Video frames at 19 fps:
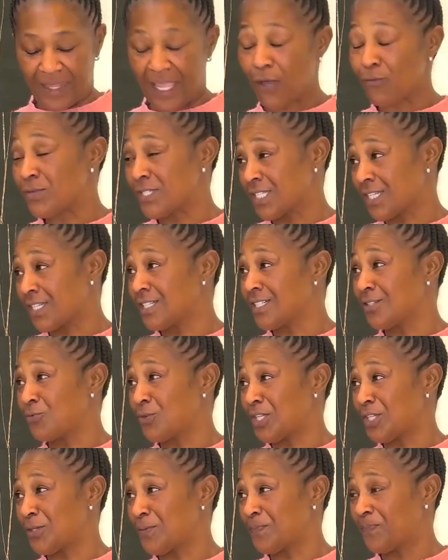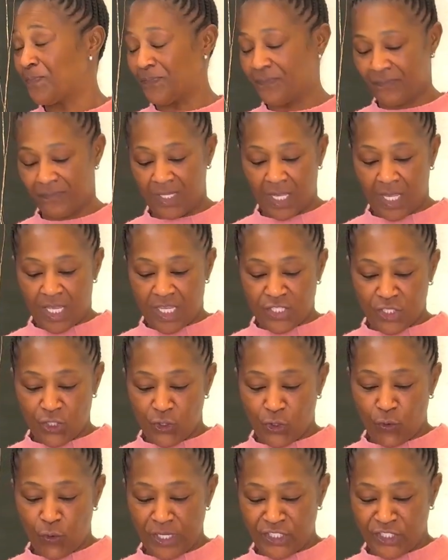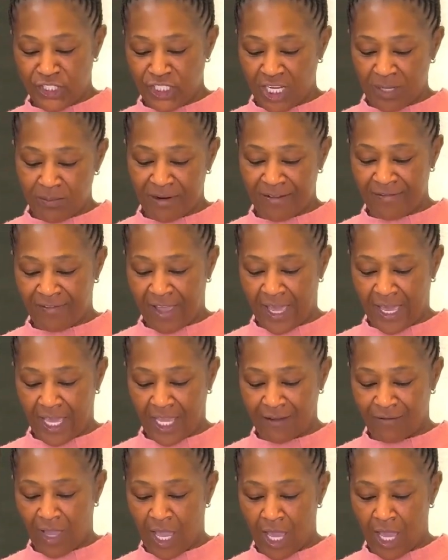That was good, William. Mm-hmm. So question number 5,